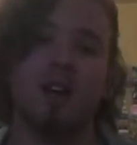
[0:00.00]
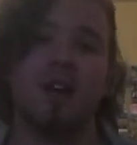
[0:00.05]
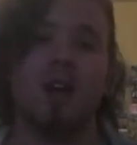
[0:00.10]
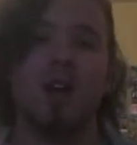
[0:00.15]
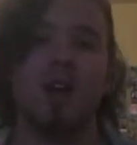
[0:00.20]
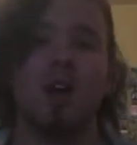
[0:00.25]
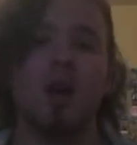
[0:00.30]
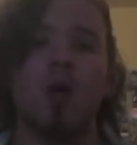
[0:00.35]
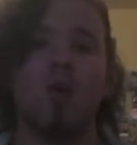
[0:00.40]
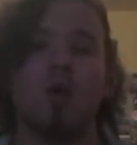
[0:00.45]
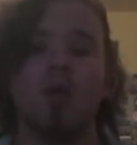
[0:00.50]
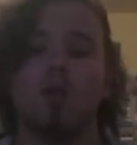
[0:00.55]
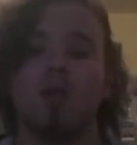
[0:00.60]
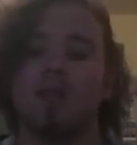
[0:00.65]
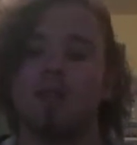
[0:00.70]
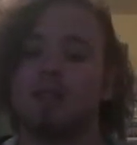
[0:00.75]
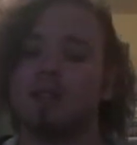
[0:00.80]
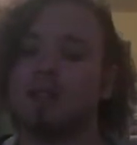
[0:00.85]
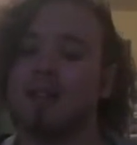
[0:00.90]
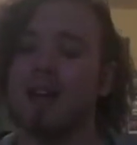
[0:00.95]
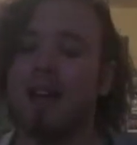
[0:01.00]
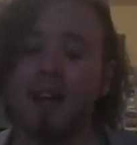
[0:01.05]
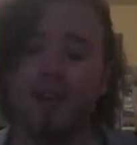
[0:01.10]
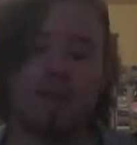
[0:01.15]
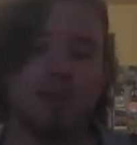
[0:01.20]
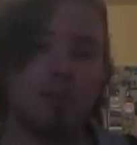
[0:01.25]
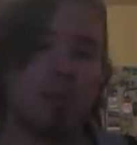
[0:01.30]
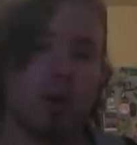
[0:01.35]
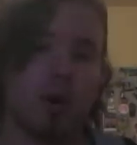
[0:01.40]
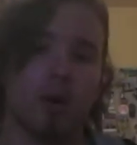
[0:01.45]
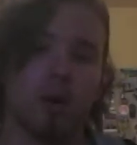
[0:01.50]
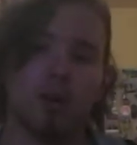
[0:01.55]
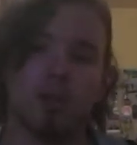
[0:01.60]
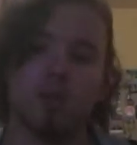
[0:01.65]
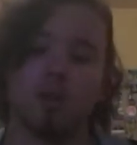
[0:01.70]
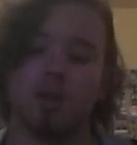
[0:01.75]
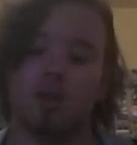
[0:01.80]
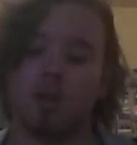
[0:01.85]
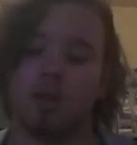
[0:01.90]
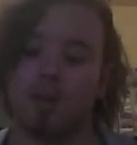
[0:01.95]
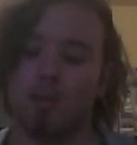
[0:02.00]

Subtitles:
note, that gives it points,